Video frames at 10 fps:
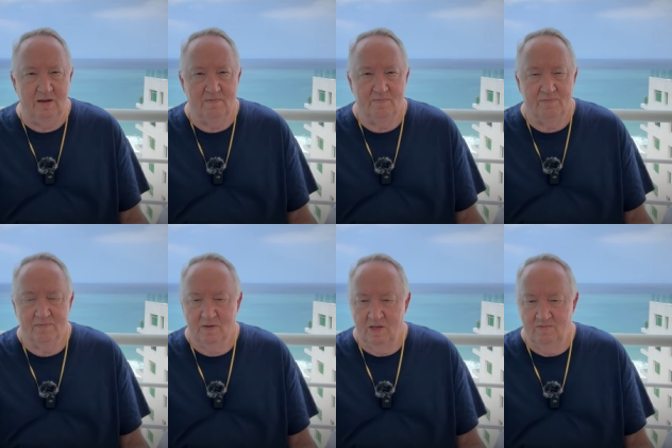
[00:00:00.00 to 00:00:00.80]

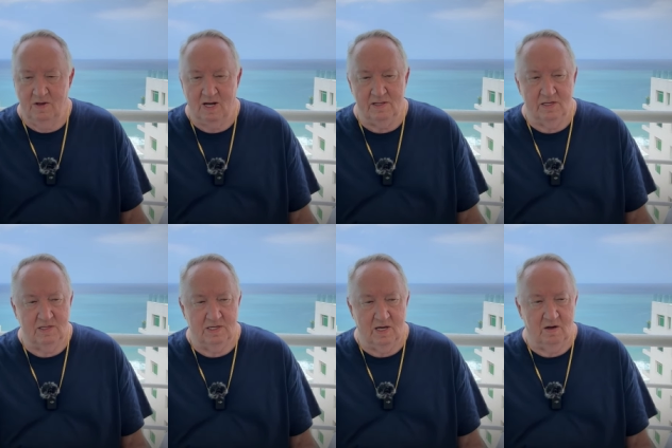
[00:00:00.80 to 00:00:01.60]
If you like
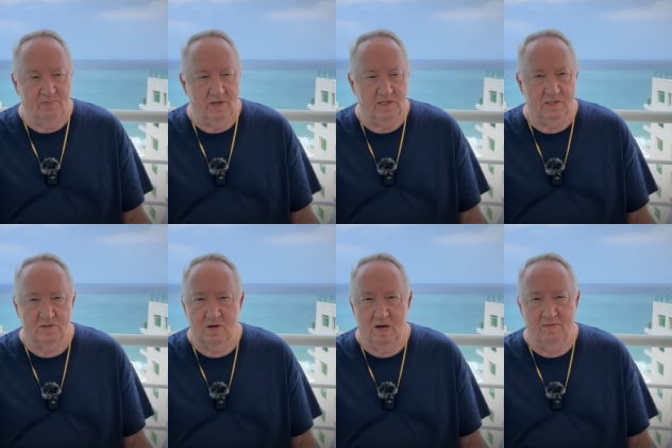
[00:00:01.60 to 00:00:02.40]
this channel, please
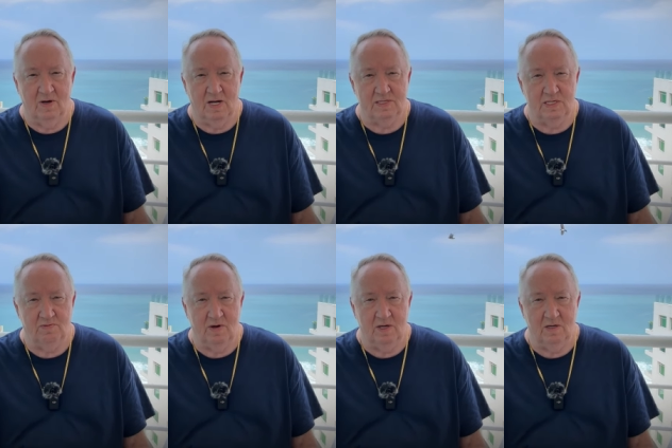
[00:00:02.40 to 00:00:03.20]
subscribe. If you like this
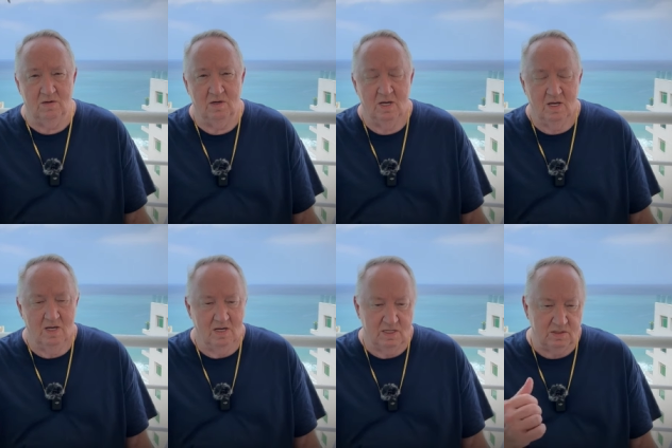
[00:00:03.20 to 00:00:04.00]
video,
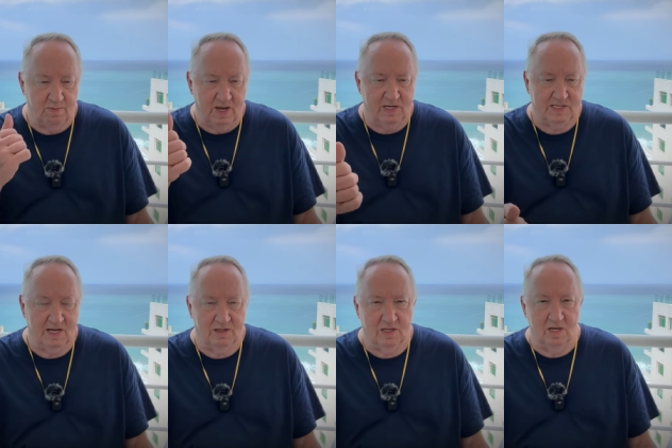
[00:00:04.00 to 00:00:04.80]
smash
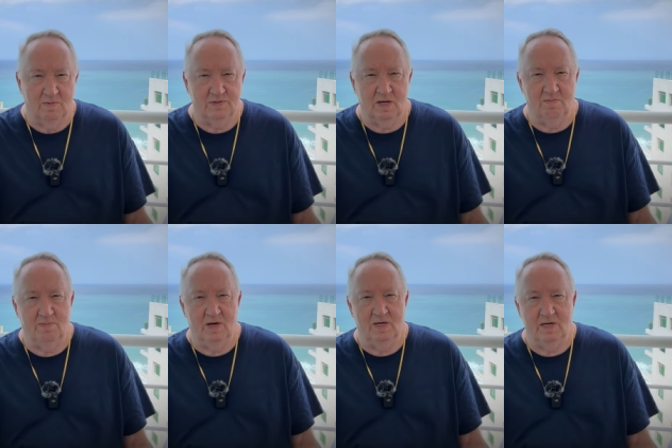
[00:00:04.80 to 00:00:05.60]
that thumbs up
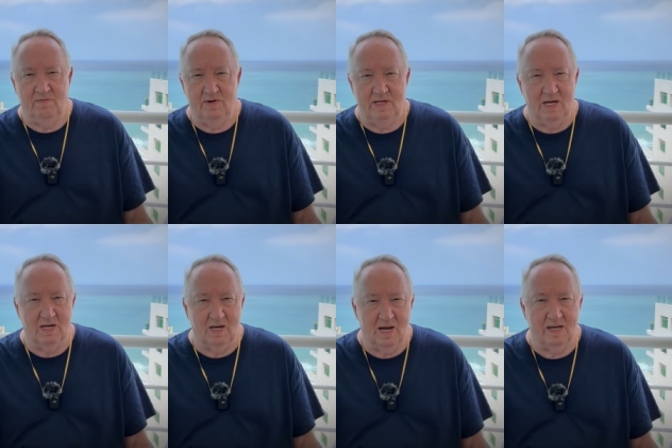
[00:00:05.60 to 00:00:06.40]
button. If you
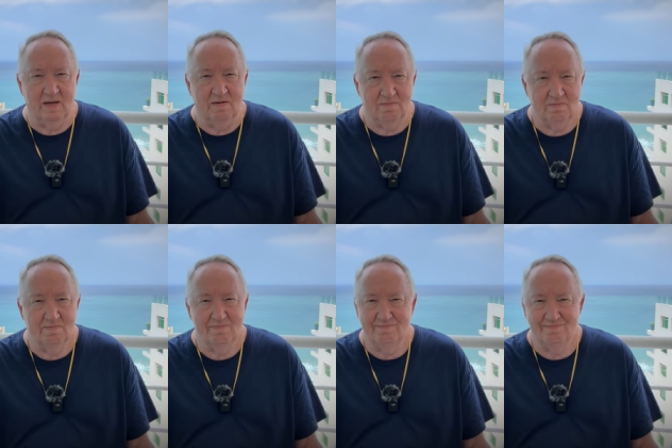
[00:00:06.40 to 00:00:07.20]
didn't like it,
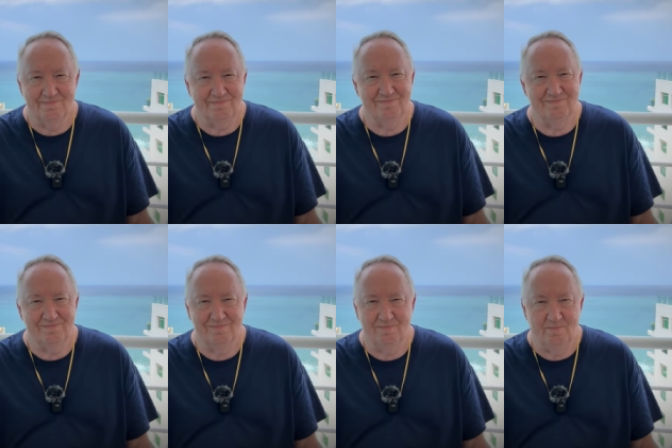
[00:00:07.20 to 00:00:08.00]

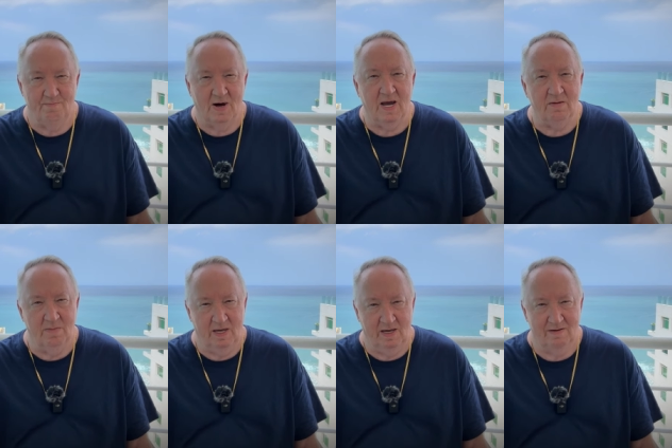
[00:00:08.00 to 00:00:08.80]
bite
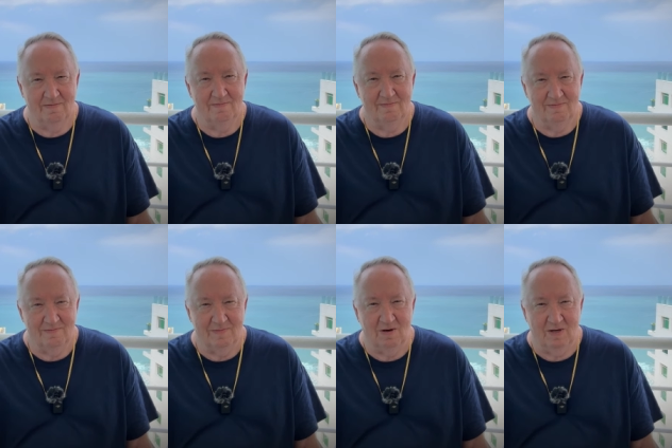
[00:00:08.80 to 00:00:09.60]
me.
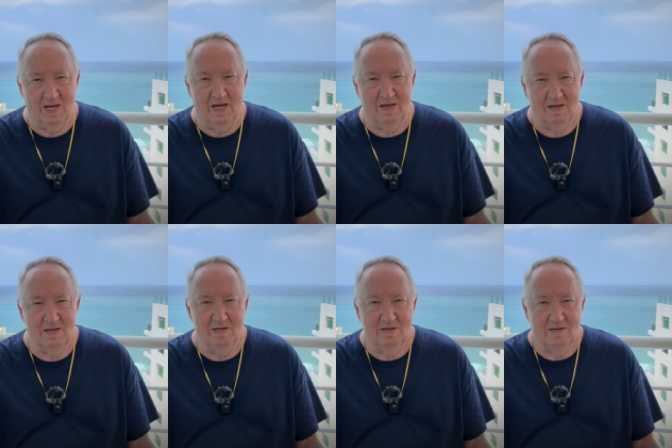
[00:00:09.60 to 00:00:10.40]
Okay?
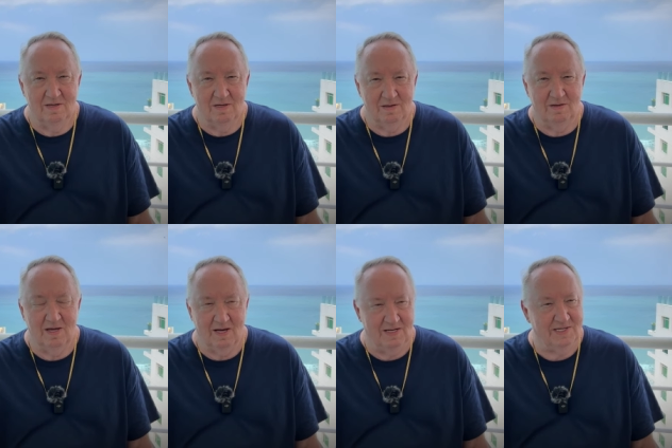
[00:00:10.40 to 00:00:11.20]

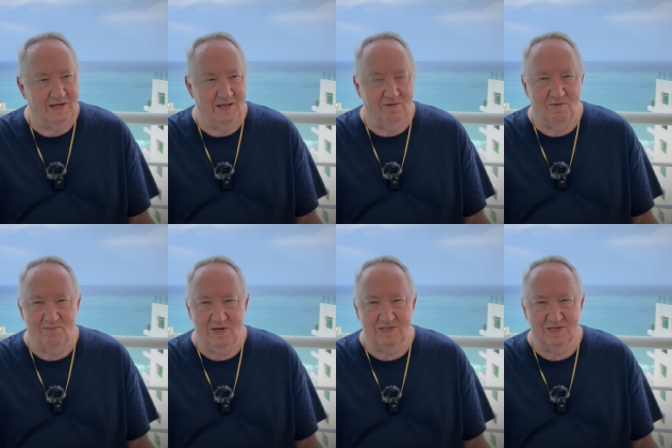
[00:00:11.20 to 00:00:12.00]
And I say that with
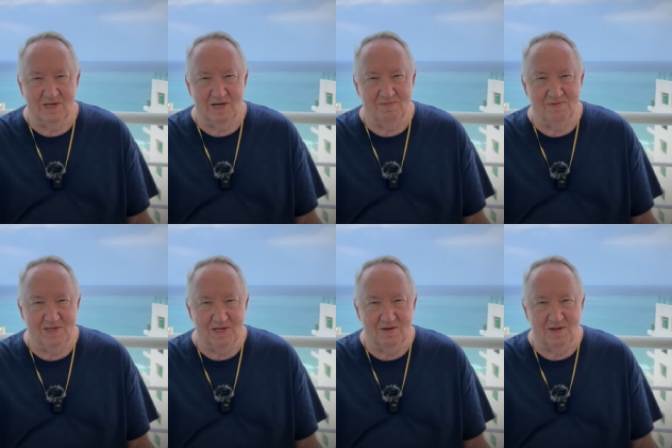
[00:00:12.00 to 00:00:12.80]
peace and love.
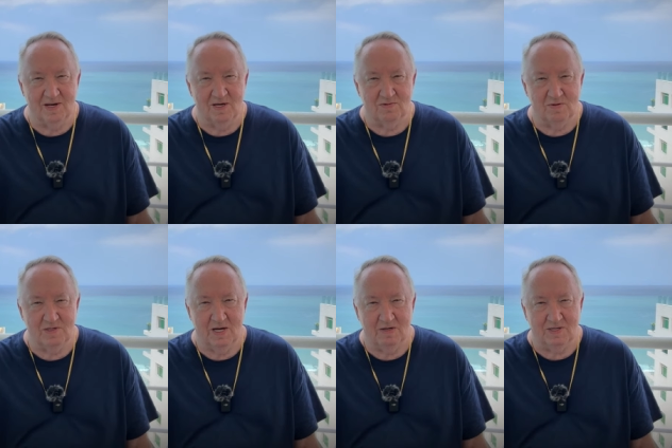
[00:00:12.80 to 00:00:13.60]
See you on the next one.
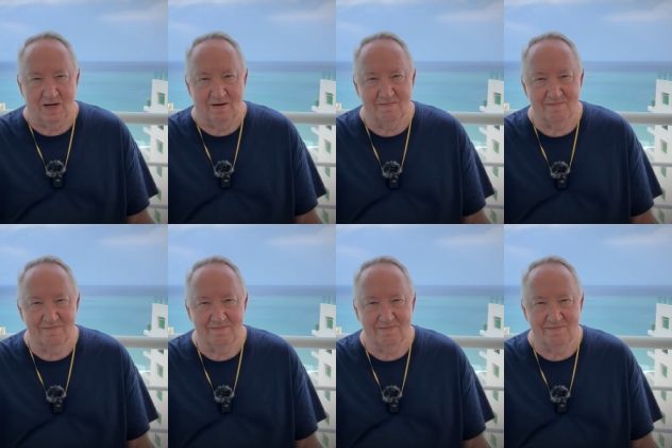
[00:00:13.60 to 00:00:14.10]
Ciao, ciao.